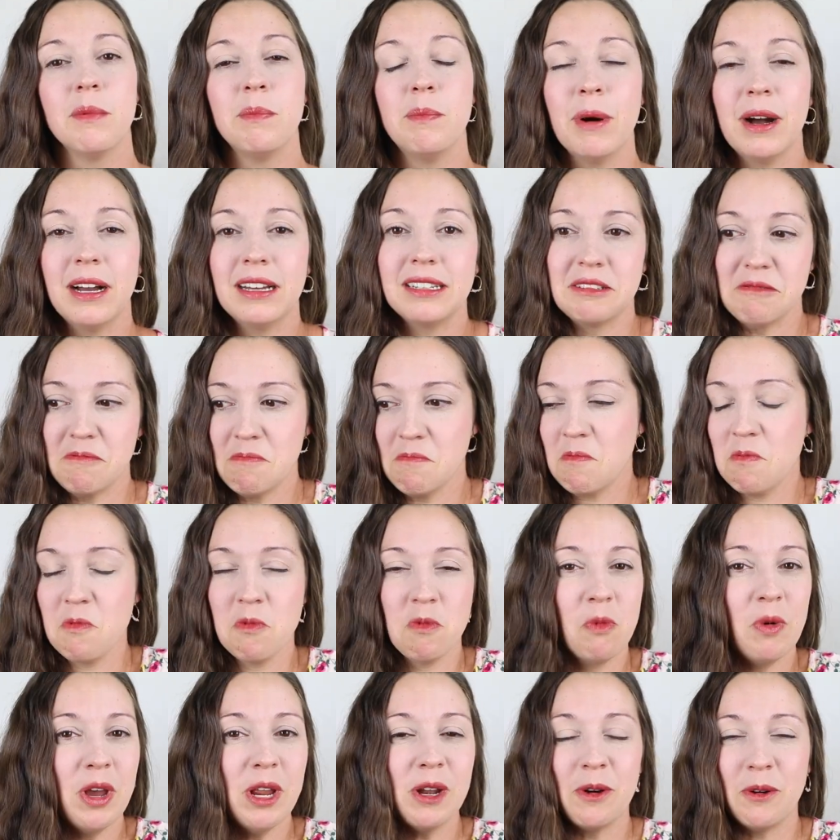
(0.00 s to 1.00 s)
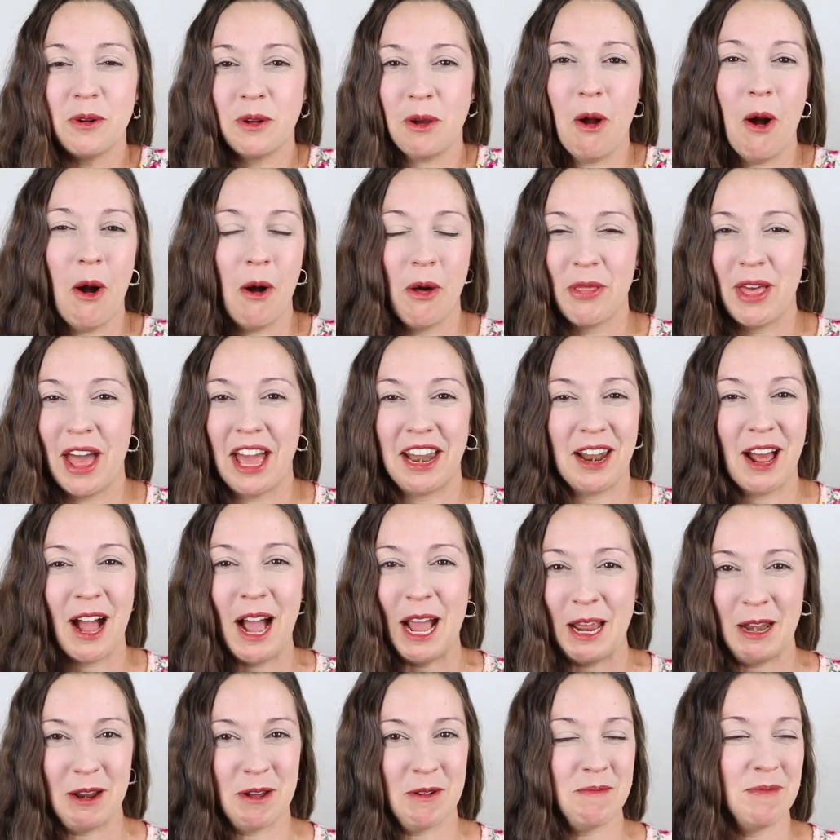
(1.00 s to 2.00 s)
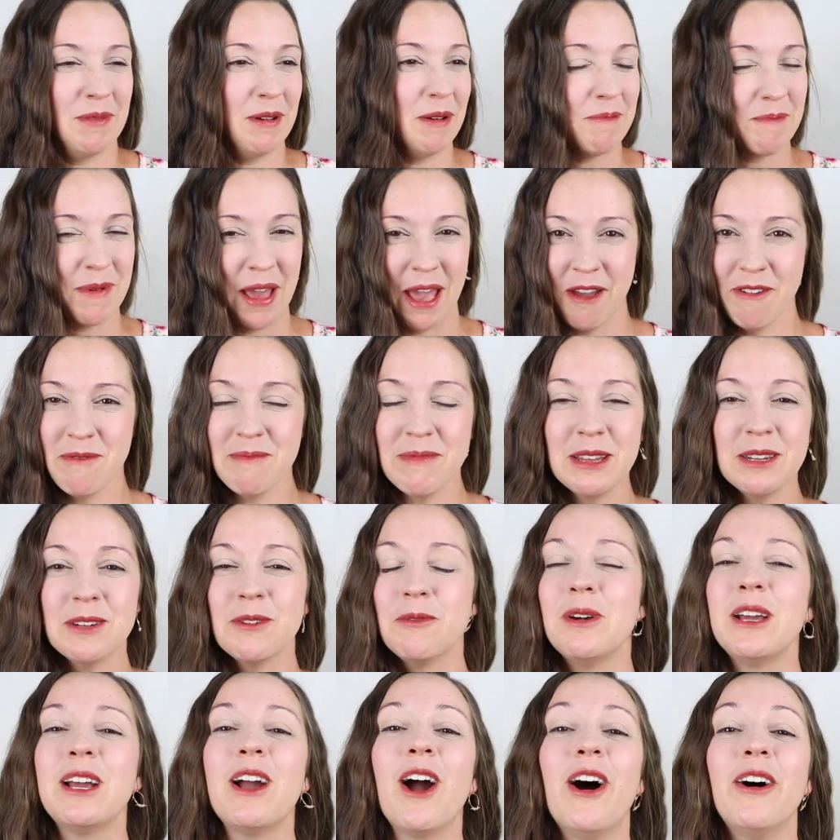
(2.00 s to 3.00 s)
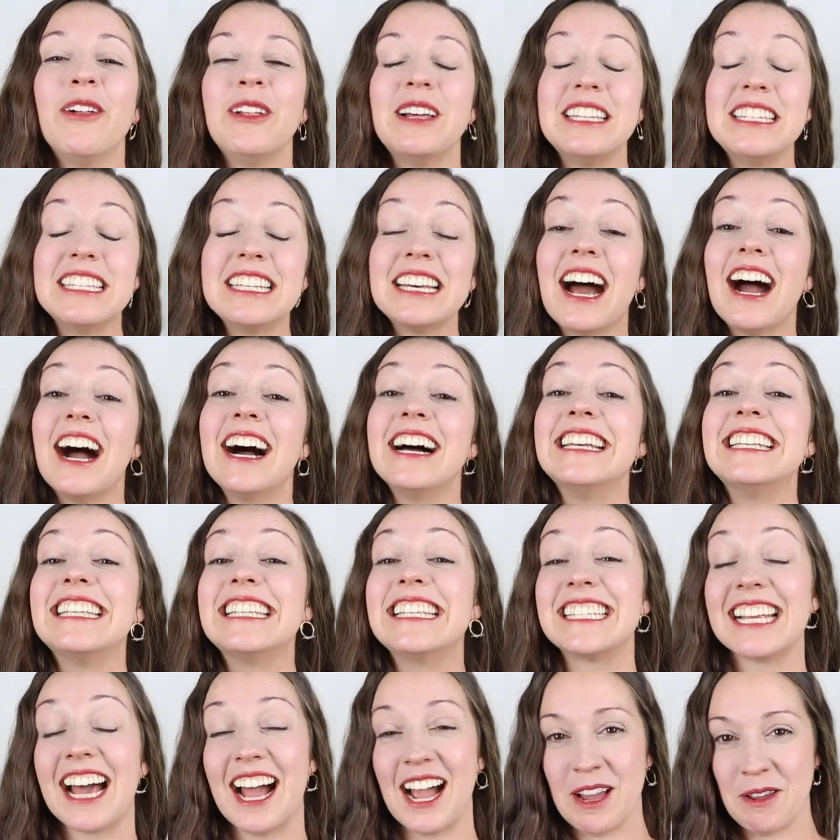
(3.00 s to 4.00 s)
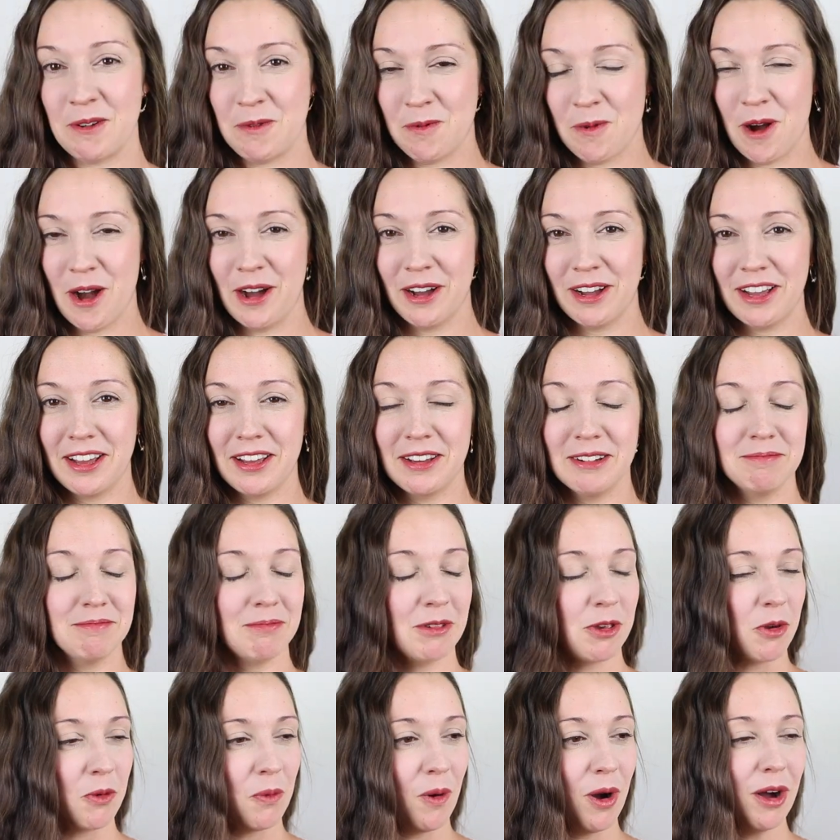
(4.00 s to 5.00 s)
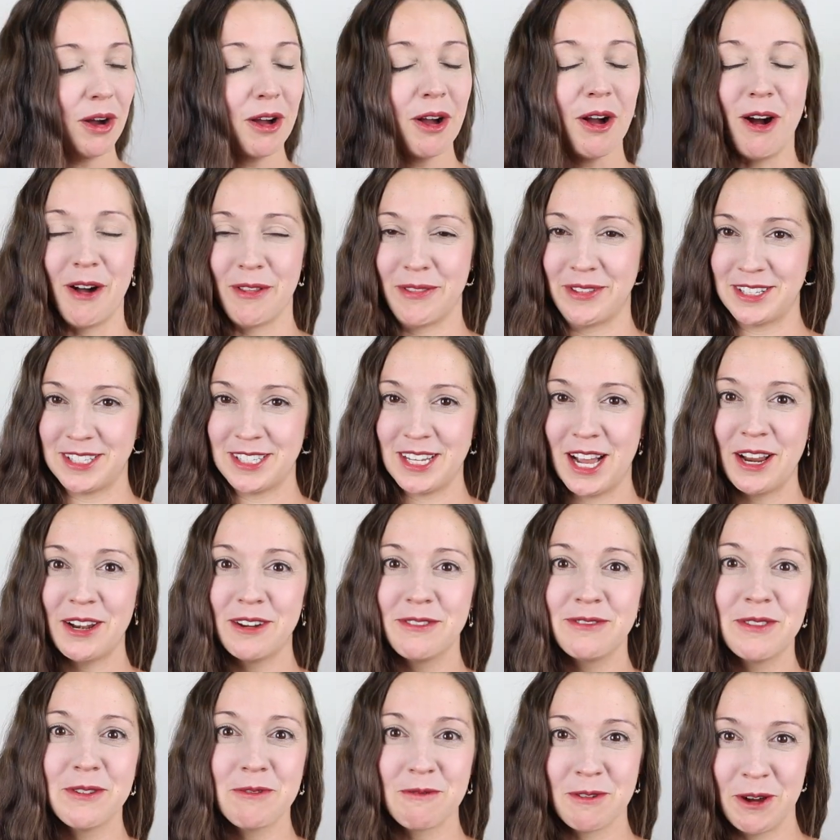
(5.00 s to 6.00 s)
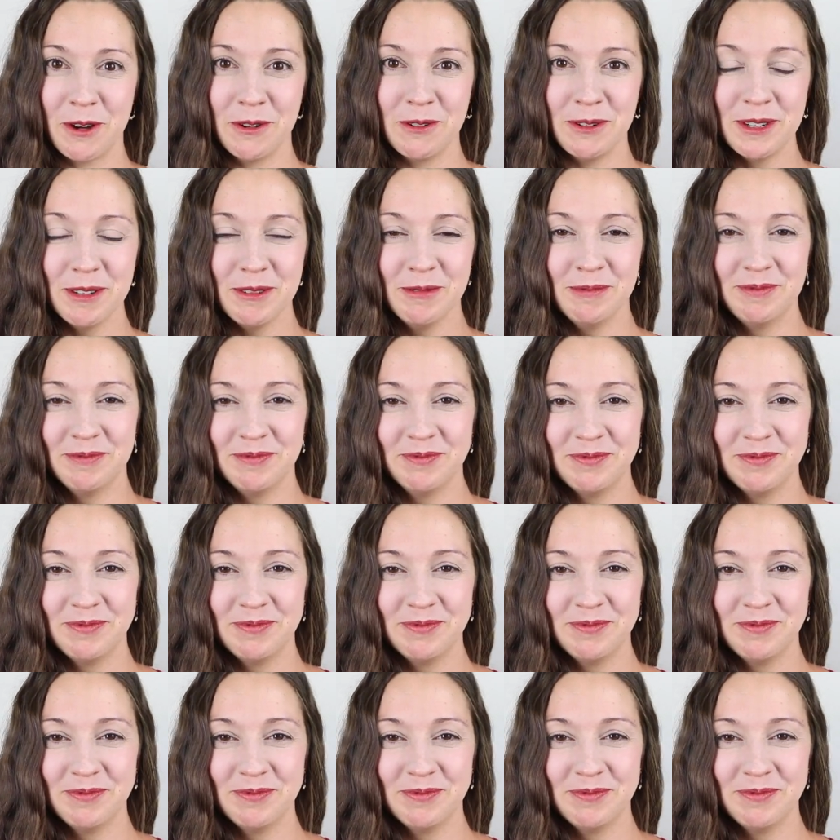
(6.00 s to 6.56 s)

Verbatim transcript: But we don't call that item pavement, we call it a sidewalk. You walk on the side of the road.